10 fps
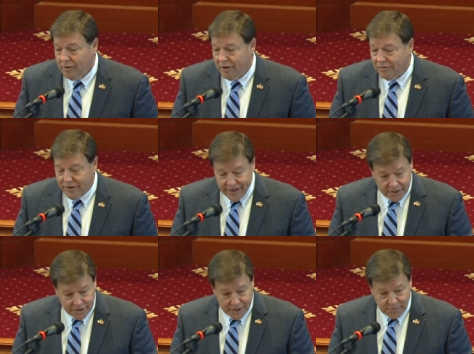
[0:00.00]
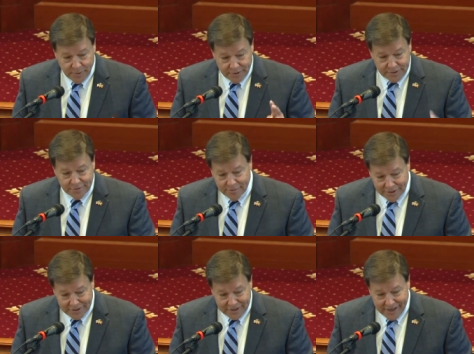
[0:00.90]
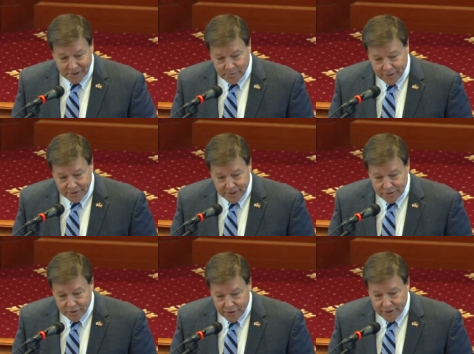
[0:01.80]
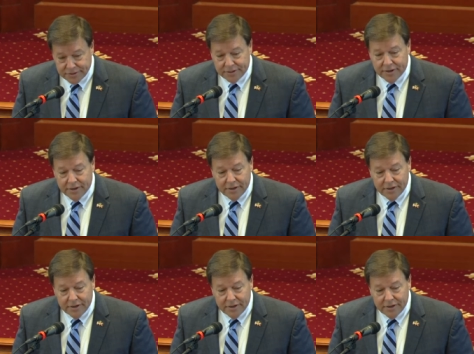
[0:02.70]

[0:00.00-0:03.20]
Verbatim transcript: a lot of financial experts, real estate experts, and attorneys